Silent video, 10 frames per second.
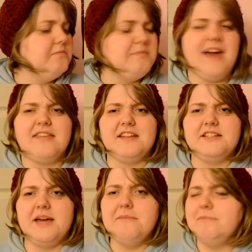Pick The
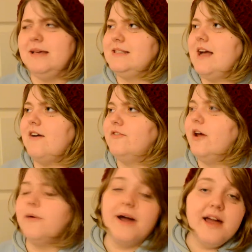Tempest out of
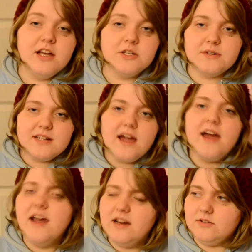nowhere. She went, yeah,
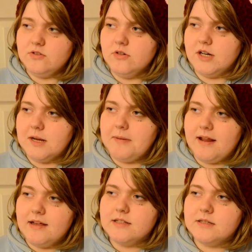I was talking
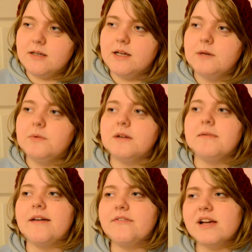about it to one of
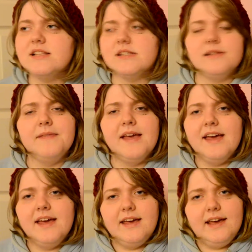my friends and
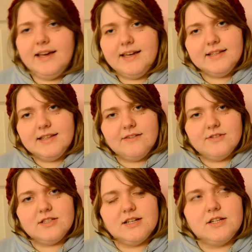he
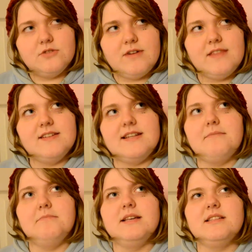never studied or read The
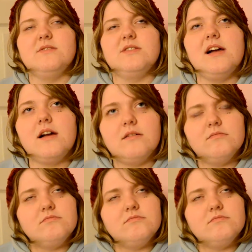Tempest. And I was like,